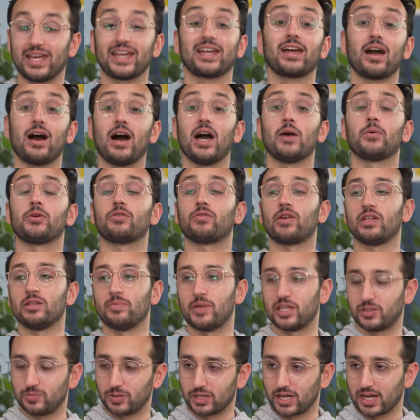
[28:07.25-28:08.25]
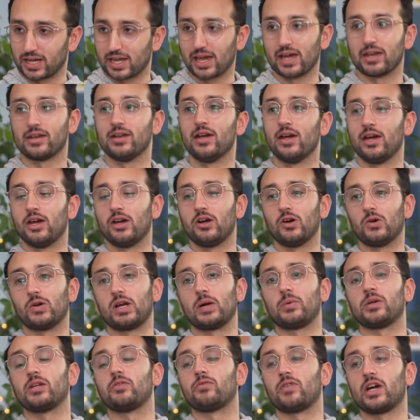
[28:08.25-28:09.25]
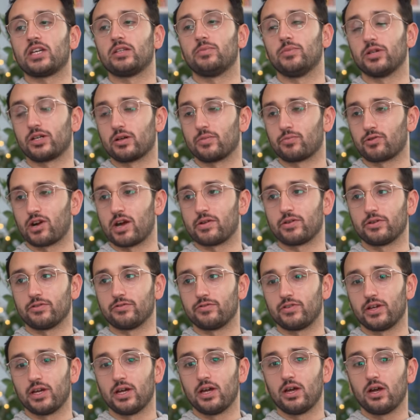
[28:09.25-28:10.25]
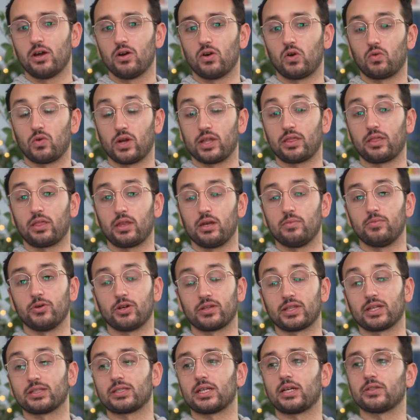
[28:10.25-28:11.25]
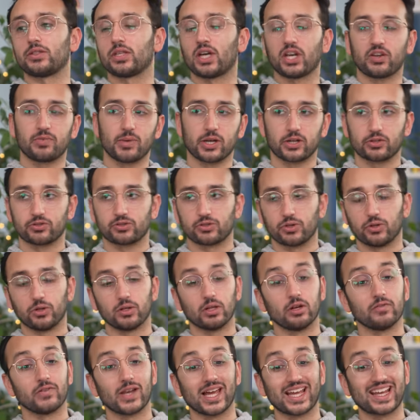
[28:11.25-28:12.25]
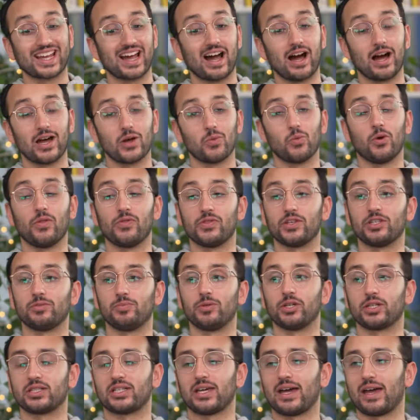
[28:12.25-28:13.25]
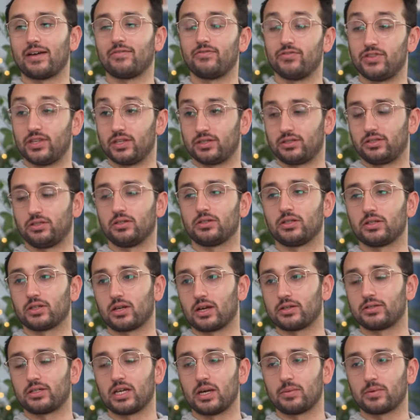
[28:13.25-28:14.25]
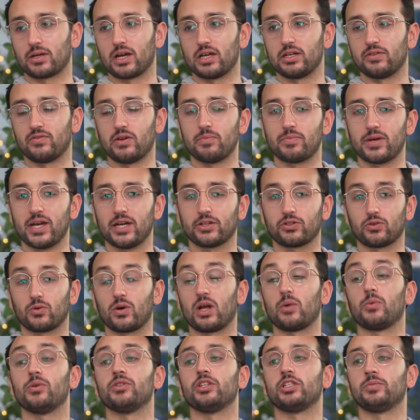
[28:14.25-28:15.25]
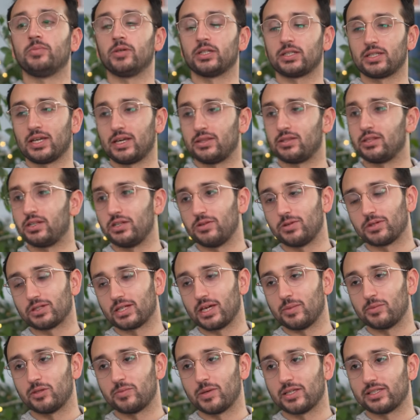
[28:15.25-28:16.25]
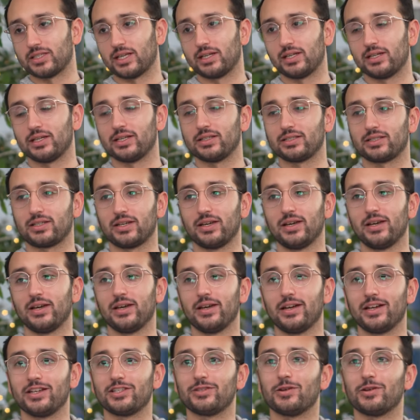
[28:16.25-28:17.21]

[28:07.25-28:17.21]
Like, I want to write the best book I can, or I want to write a book I'm proud of, rather than a book that's outside of my control of like, I want this book to have this certain type kind of impact, or I want this book to hit the New York Times bestseller list. Mm.